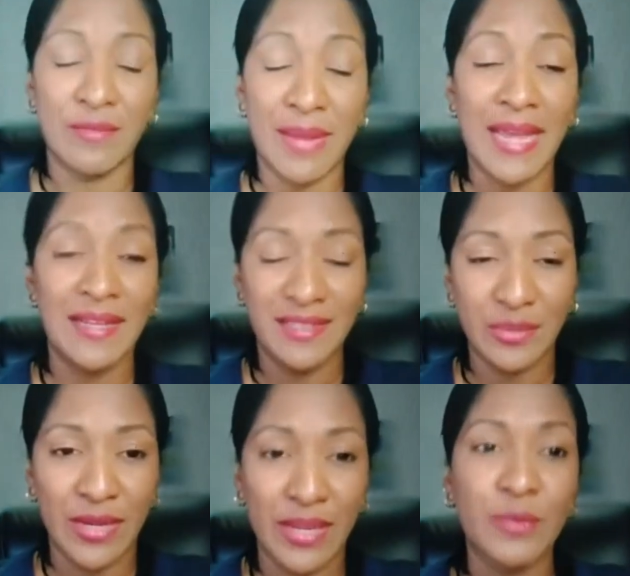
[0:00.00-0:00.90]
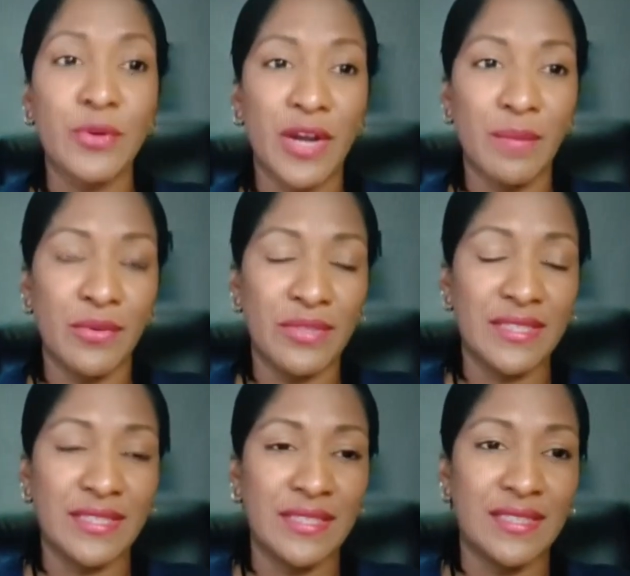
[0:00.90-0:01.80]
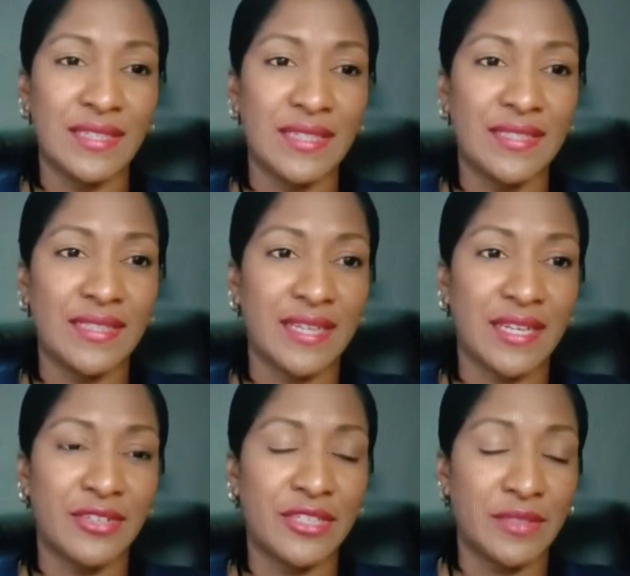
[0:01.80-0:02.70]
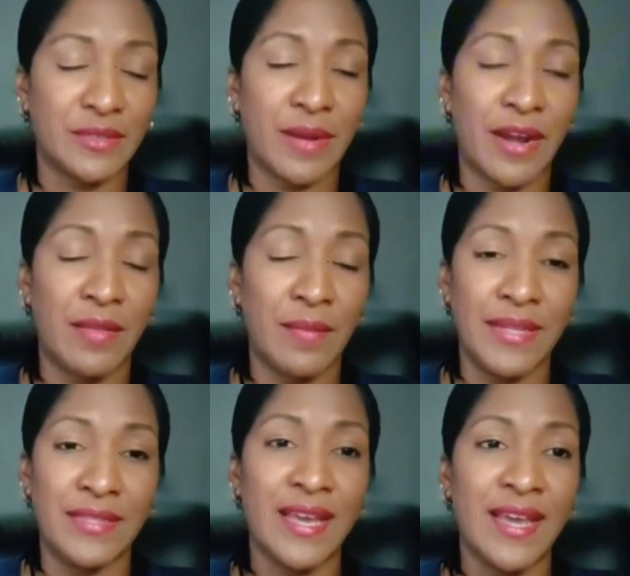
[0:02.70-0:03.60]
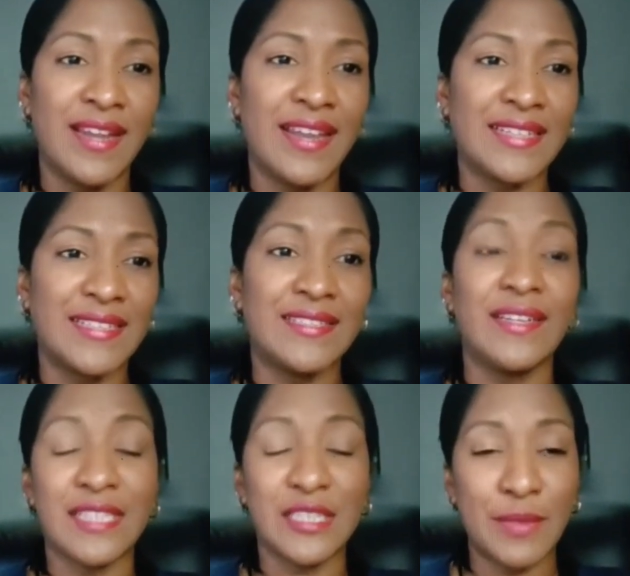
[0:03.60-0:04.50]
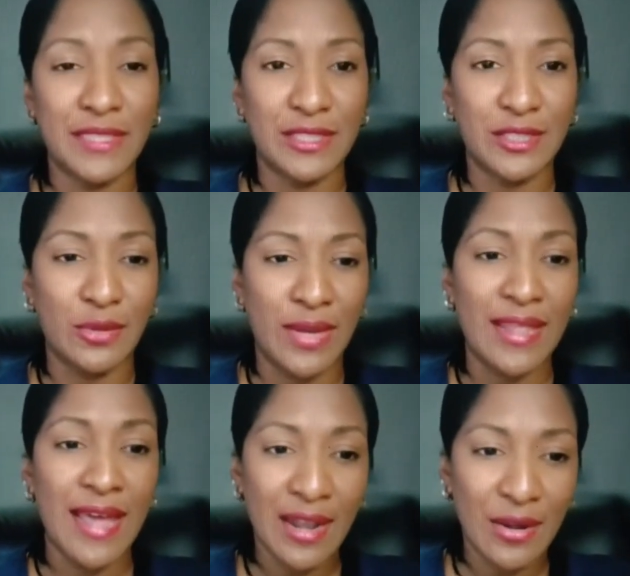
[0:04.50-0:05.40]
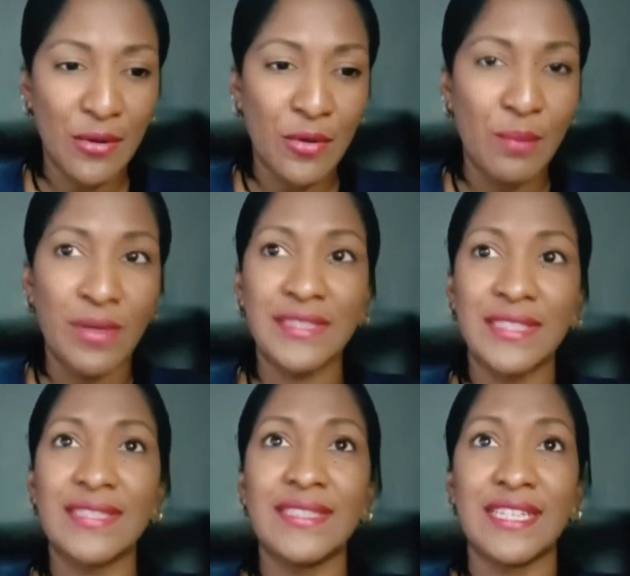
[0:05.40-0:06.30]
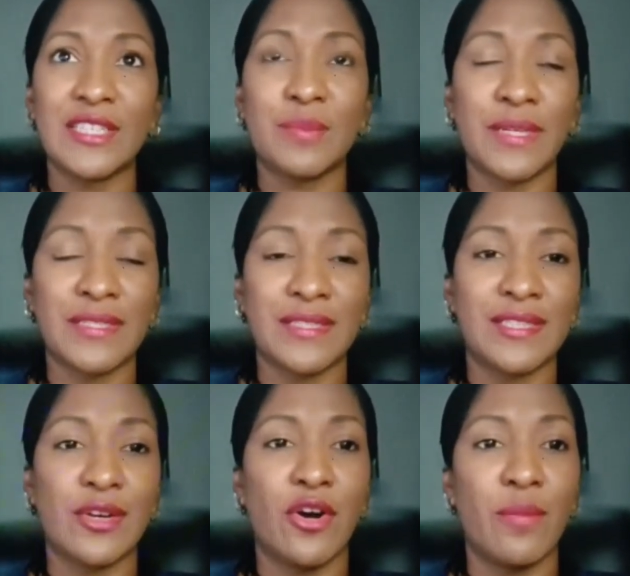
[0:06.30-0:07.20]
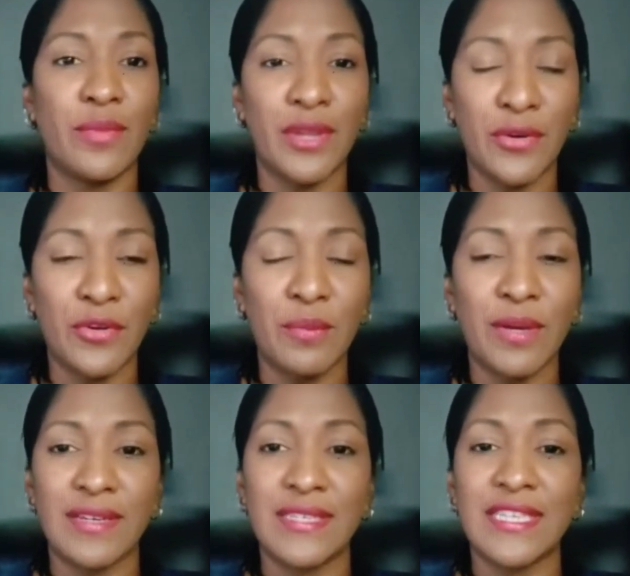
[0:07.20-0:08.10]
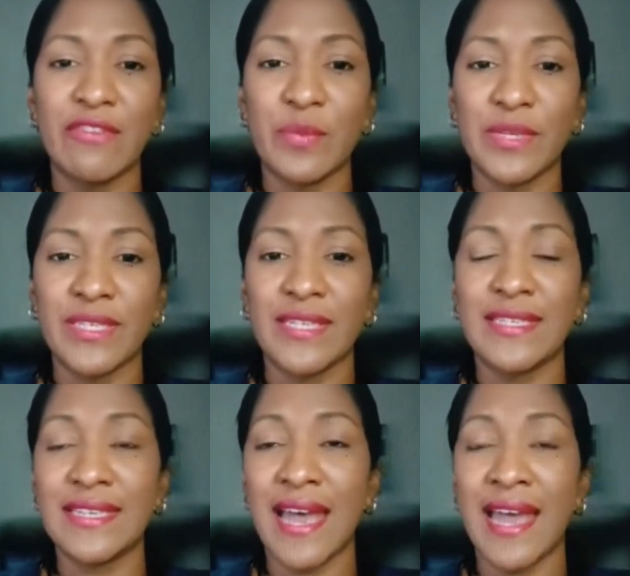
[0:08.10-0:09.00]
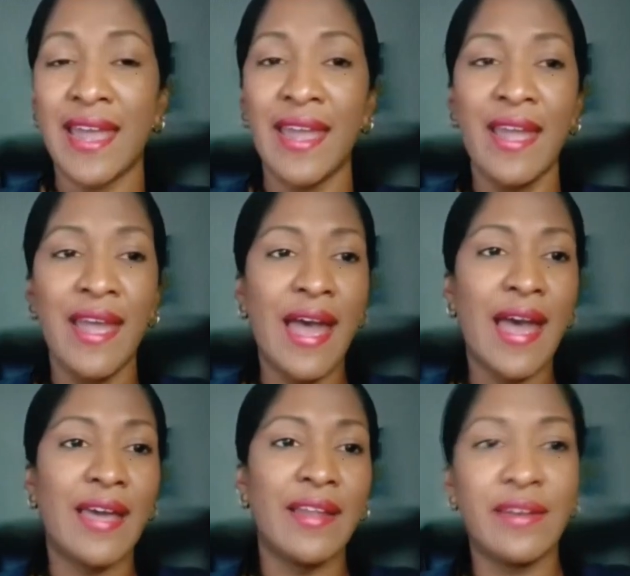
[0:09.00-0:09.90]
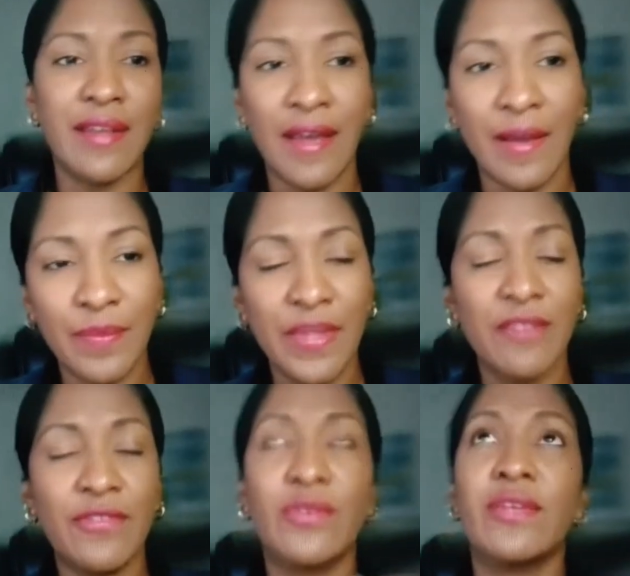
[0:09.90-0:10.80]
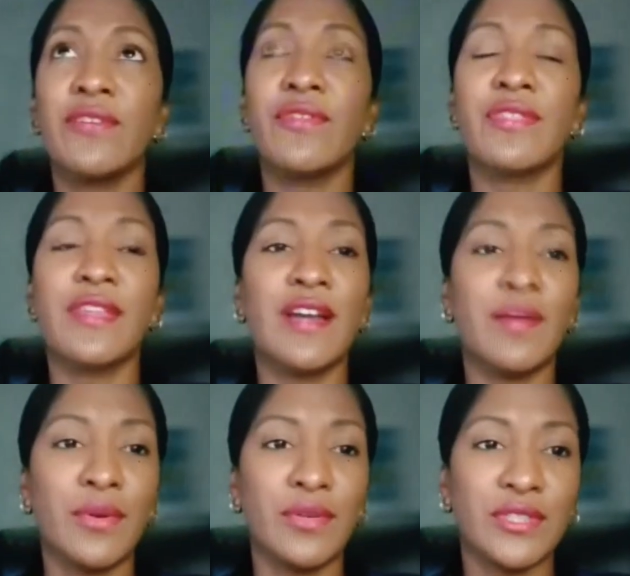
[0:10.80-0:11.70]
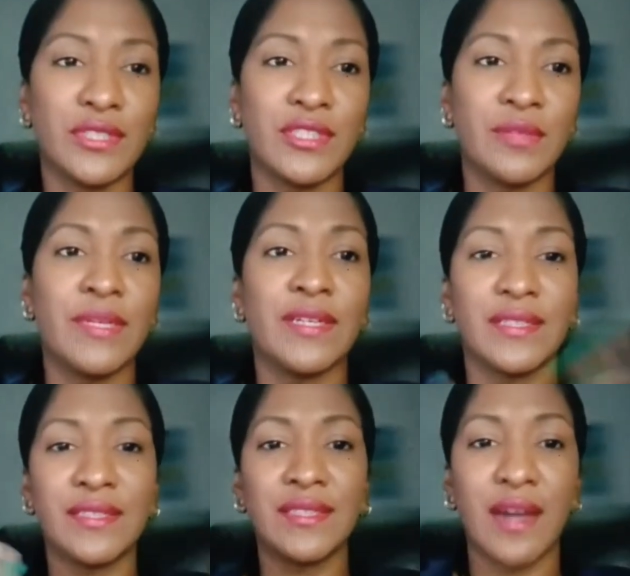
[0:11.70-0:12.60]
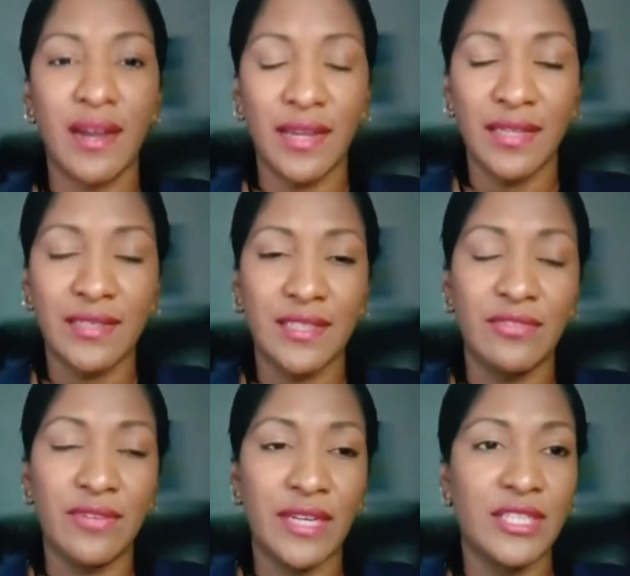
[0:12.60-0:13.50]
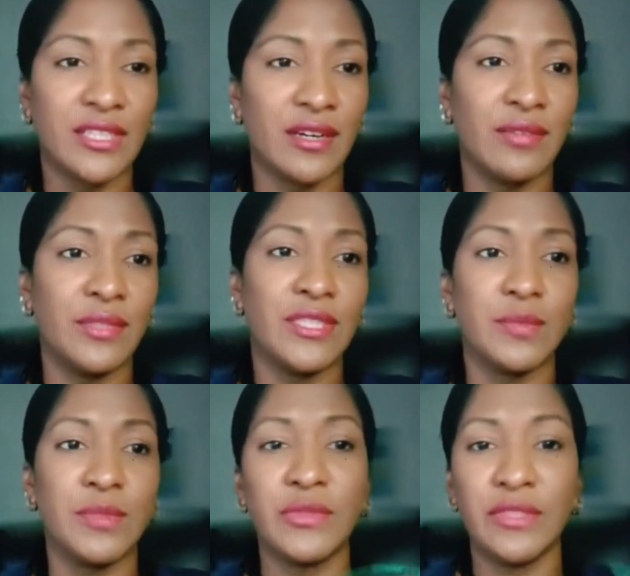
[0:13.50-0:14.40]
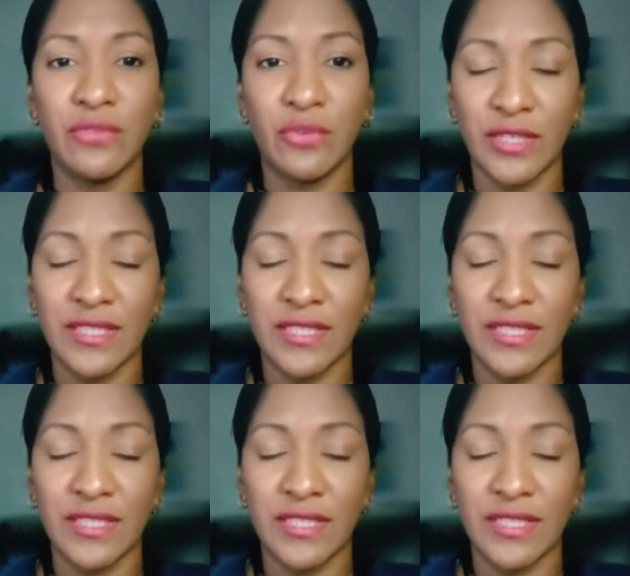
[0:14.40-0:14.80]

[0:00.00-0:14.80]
Byryl's spoke about this in his latest address to Parliament, that it's not expected to go at that low, but it is expected to come down because 7% is high. And if you think about Jamaica's target inflation, which is between 4 to